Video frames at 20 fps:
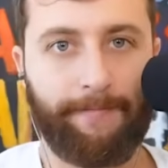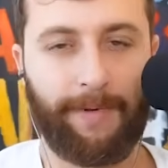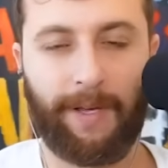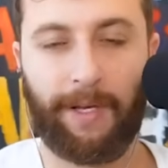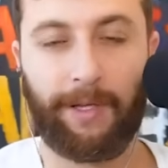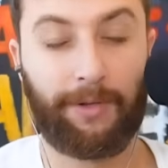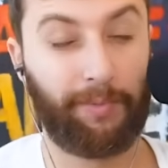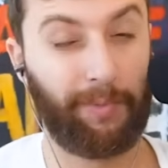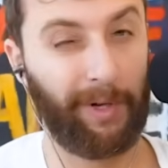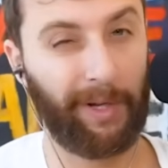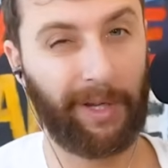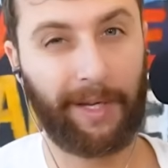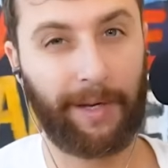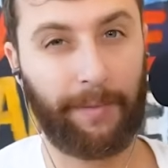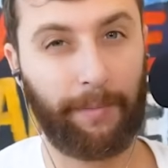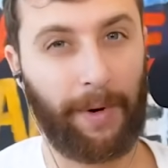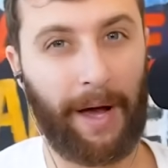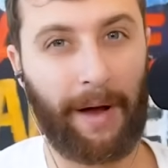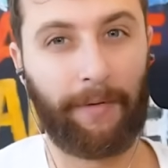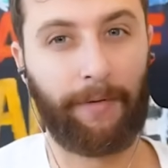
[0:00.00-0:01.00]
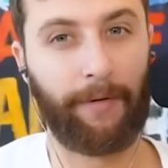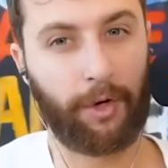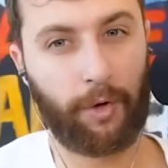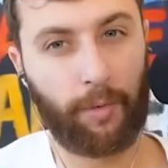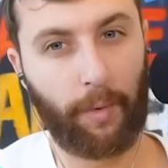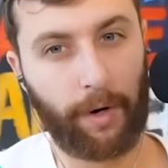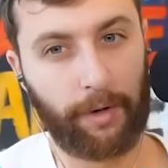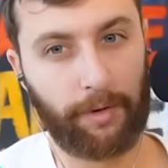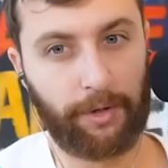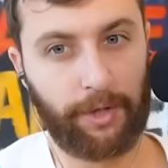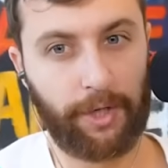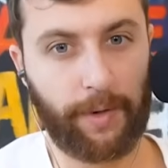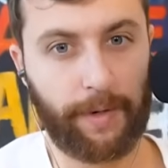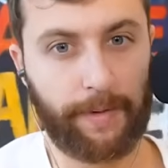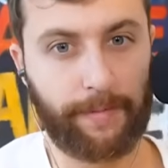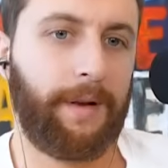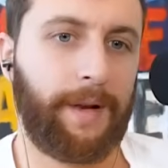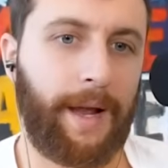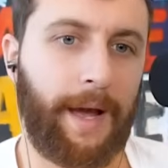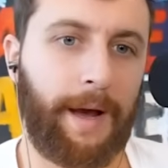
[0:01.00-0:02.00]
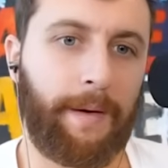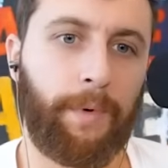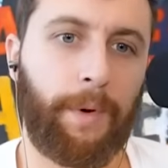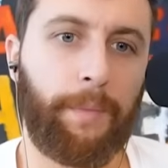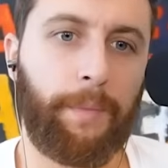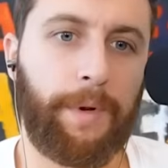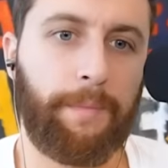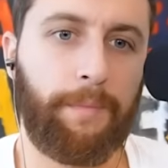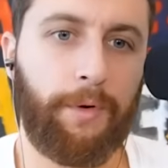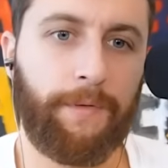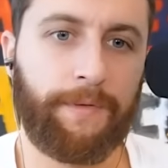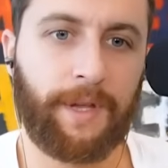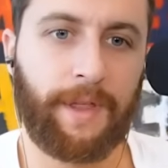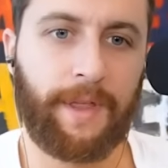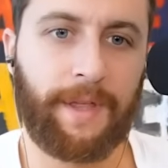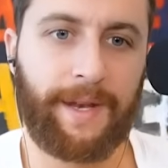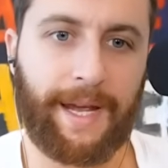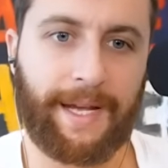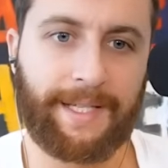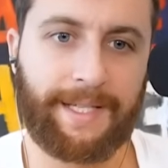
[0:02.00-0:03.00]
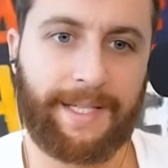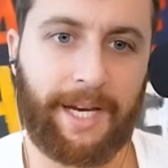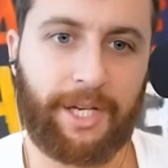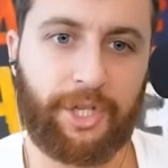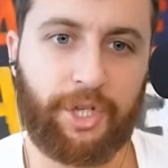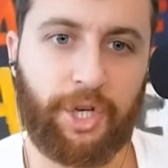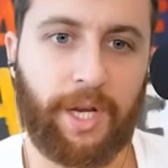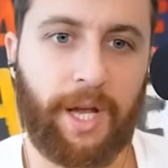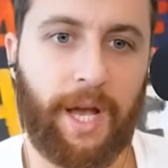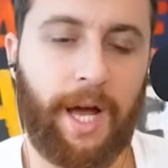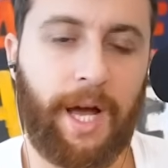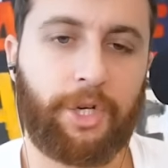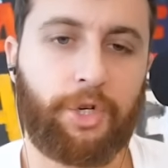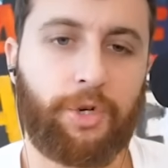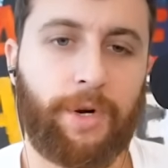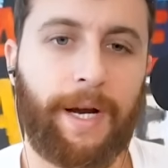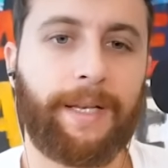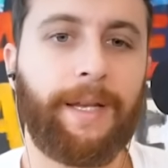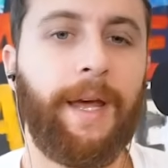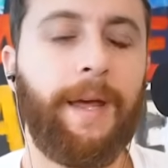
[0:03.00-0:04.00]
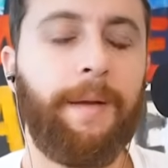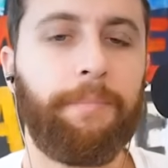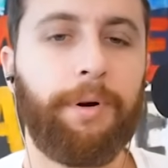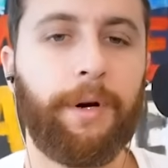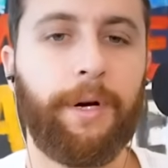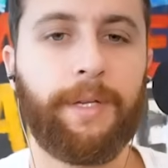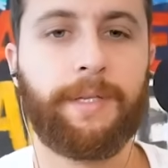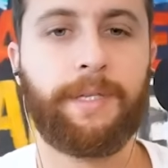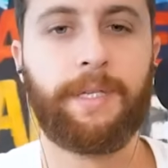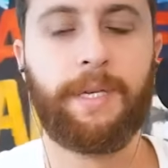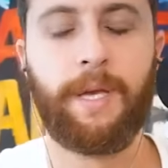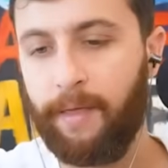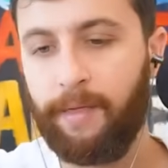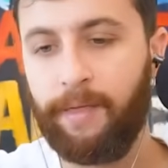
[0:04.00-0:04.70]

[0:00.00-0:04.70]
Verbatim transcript: It's really however you want to do it. Now, when we move to the next section, contract inputs,